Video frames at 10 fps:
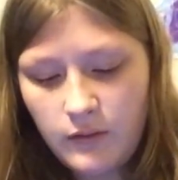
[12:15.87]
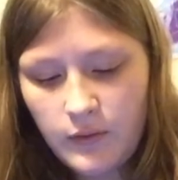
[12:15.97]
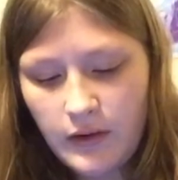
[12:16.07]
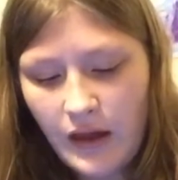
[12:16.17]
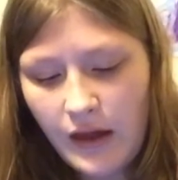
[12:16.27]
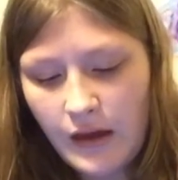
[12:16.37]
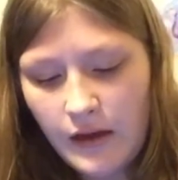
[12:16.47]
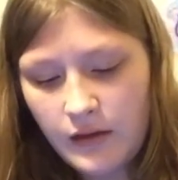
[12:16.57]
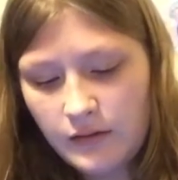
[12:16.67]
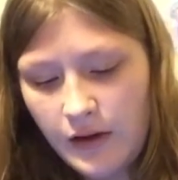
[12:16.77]

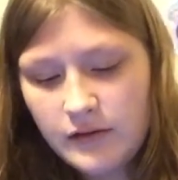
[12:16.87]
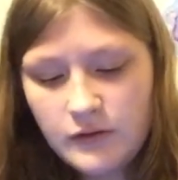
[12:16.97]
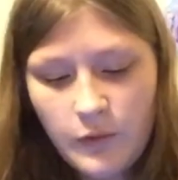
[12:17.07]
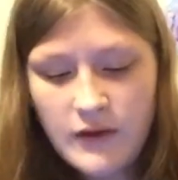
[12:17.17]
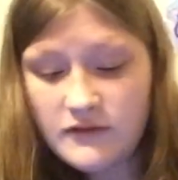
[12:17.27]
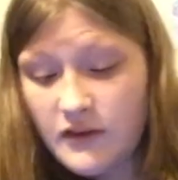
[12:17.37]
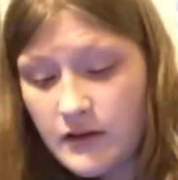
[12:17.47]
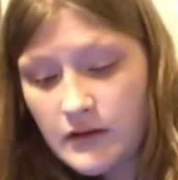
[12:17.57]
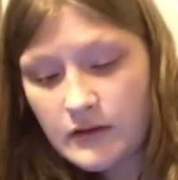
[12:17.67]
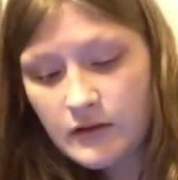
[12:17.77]
Okay, next
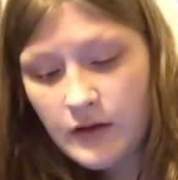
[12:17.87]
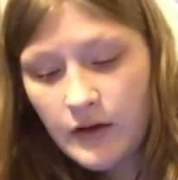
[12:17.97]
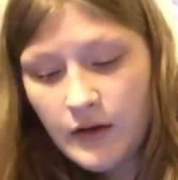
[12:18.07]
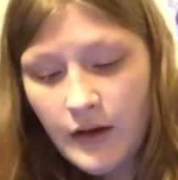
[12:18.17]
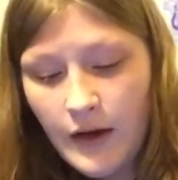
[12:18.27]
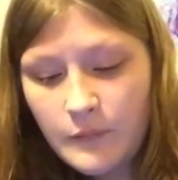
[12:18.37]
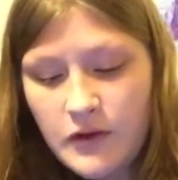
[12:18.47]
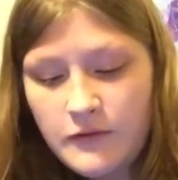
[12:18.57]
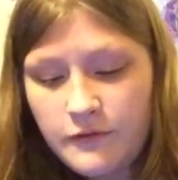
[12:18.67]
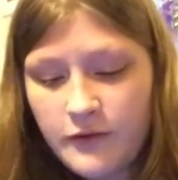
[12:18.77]
question. How
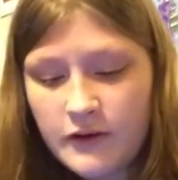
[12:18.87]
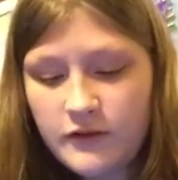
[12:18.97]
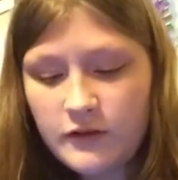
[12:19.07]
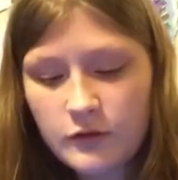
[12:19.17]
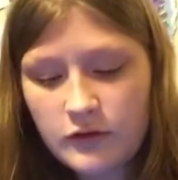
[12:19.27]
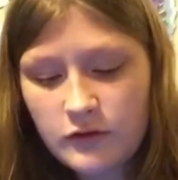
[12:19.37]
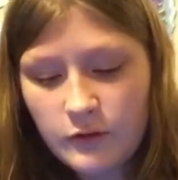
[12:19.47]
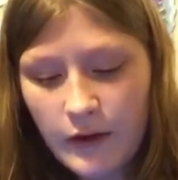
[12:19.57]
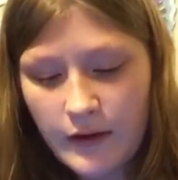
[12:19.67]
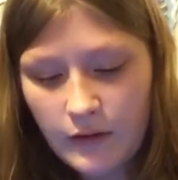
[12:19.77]
many fursuit
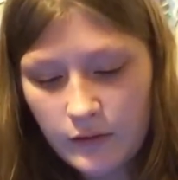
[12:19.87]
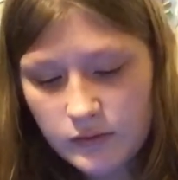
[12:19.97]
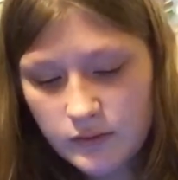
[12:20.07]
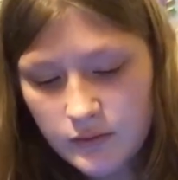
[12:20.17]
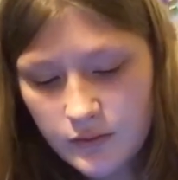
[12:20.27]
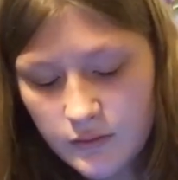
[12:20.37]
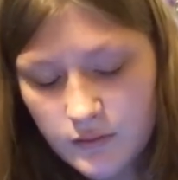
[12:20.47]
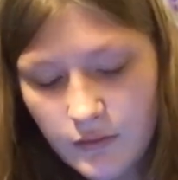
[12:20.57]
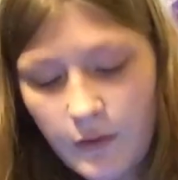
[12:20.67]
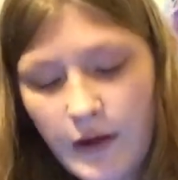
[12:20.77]
do I own?
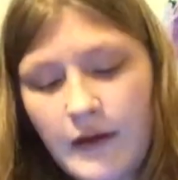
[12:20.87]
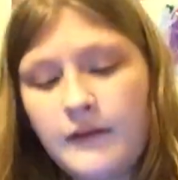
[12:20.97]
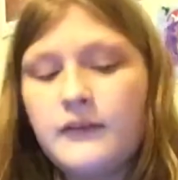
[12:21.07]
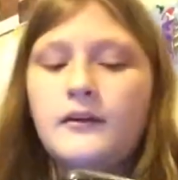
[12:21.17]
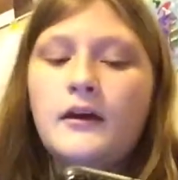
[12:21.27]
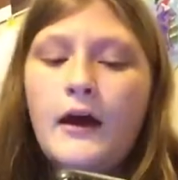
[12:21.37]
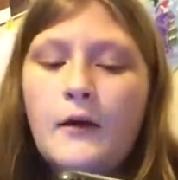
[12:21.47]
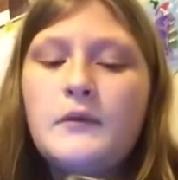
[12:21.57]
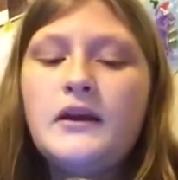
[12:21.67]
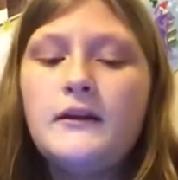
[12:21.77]
Okay, it's how
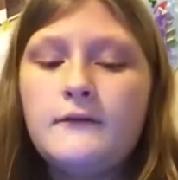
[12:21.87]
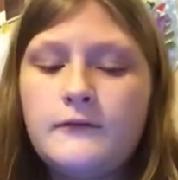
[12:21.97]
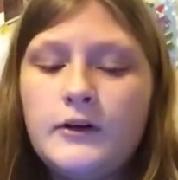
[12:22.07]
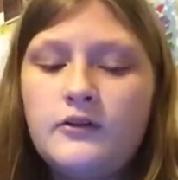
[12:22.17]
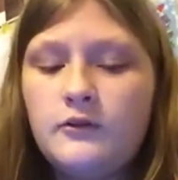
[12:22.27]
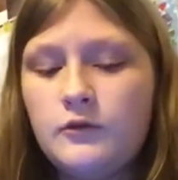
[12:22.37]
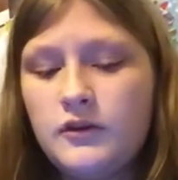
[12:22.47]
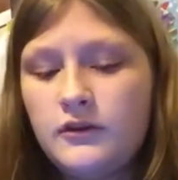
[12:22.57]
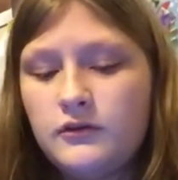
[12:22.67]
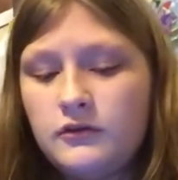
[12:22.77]
many fursuit
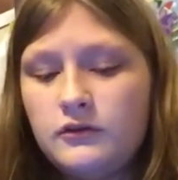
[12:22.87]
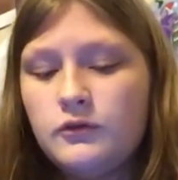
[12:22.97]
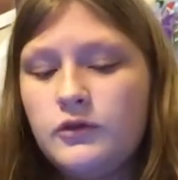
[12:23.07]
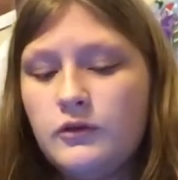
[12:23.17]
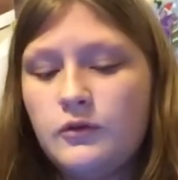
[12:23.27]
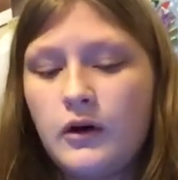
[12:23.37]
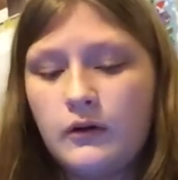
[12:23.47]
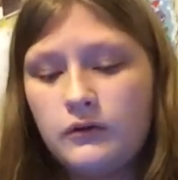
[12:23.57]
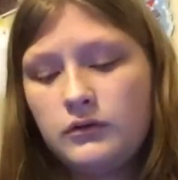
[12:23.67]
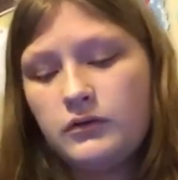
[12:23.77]
do you
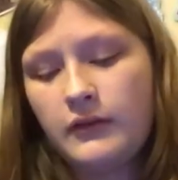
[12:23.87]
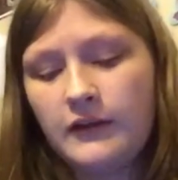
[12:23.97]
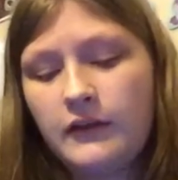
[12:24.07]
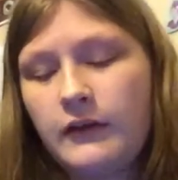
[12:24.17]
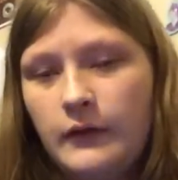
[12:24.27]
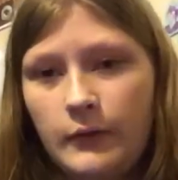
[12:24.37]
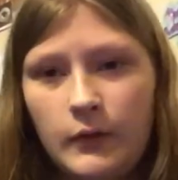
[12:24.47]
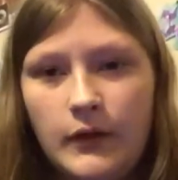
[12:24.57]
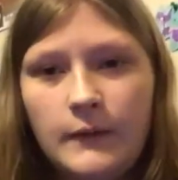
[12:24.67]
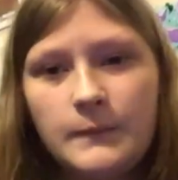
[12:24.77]
own? That's how they
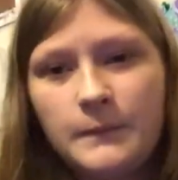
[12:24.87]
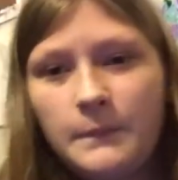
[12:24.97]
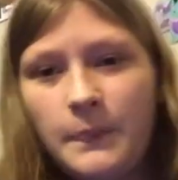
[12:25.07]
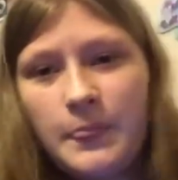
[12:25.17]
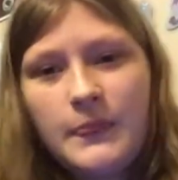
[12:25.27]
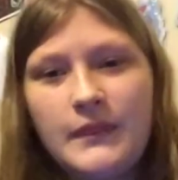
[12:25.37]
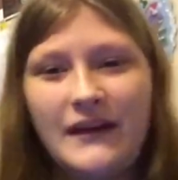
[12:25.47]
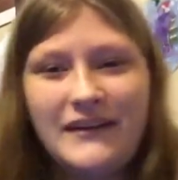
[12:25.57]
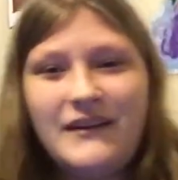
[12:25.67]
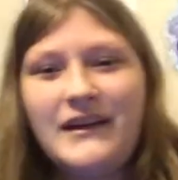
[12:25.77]
wrote it.
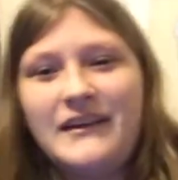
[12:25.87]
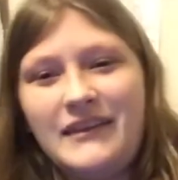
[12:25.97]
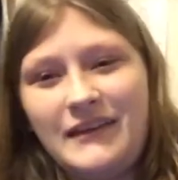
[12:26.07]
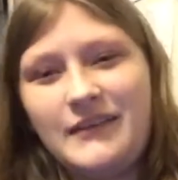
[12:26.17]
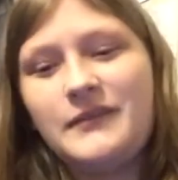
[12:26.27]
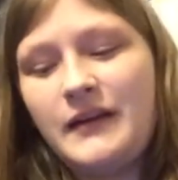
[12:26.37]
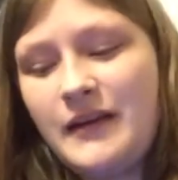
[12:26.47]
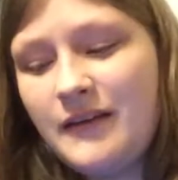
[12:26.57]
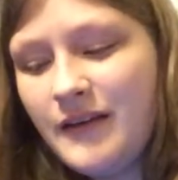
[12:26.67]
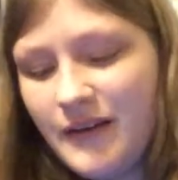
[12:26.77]
I think it's funny.